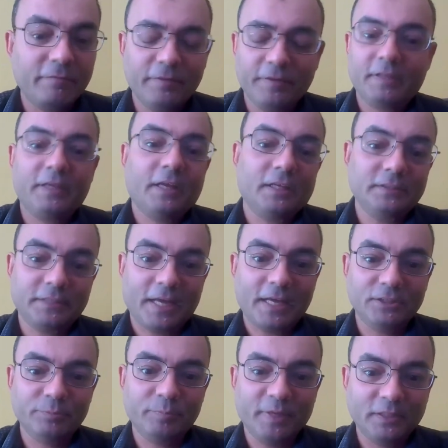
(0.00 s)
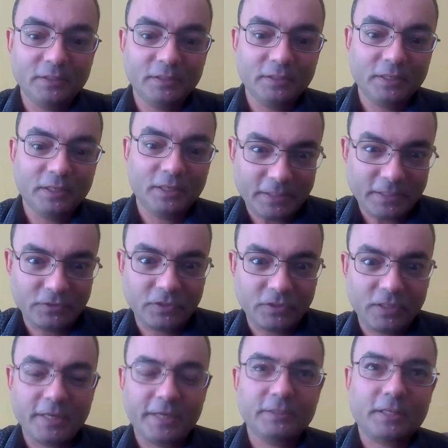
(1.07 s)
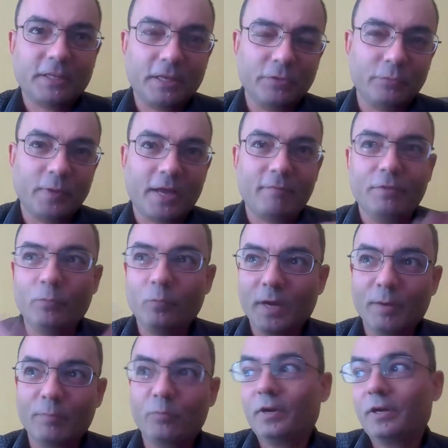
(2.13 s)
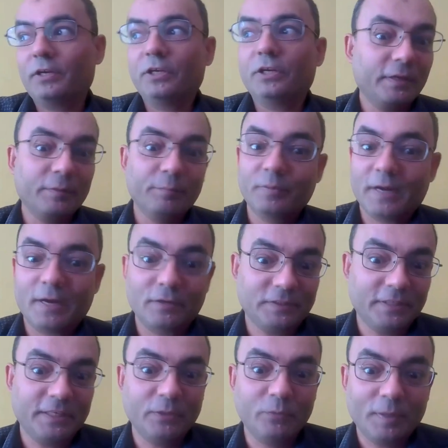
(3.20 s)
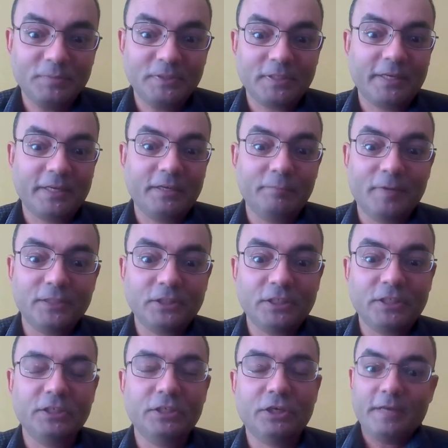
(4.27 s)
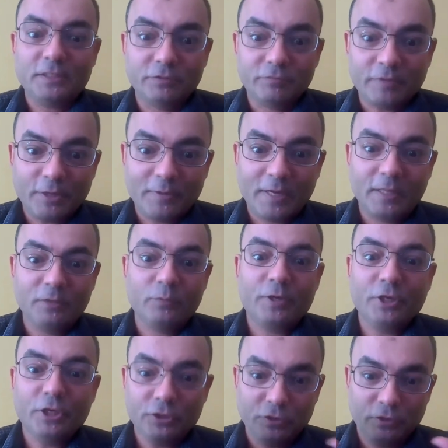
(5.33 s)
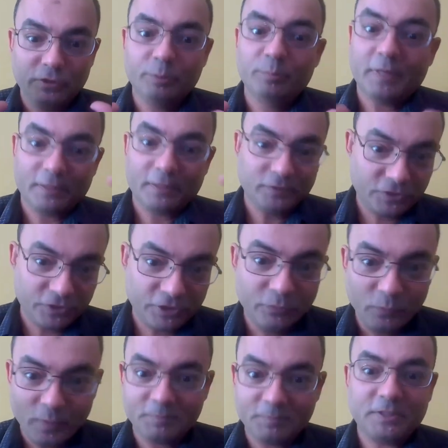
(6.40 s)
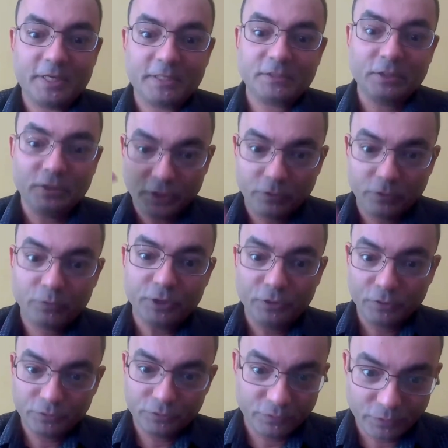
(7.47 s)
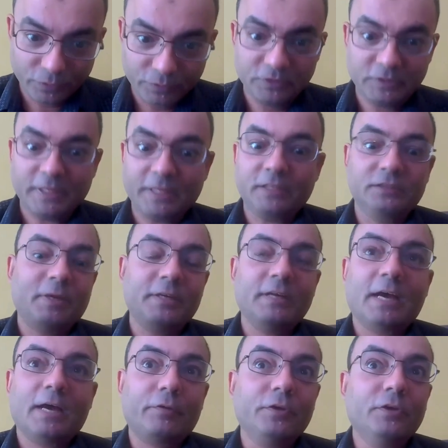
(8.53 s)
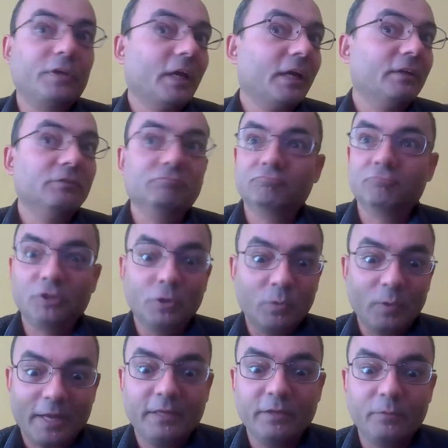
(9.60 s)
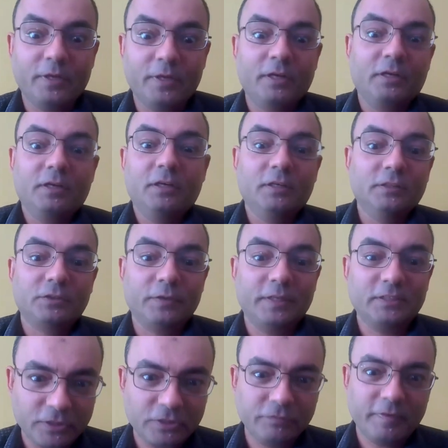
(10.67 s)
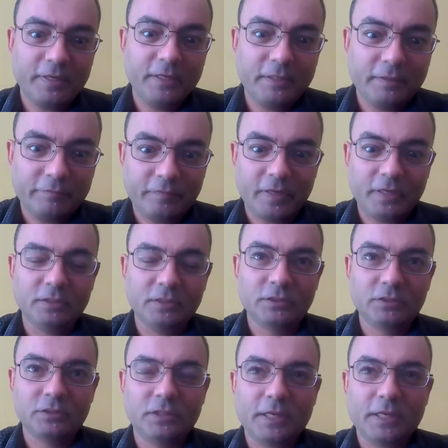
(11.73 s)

Everything else has been uh, centralized. And then we have the web where we can browse any website. Imagine the days of AOL where you could only browse certain websites and can only go to those, but now you can go anywhere. So it's very different.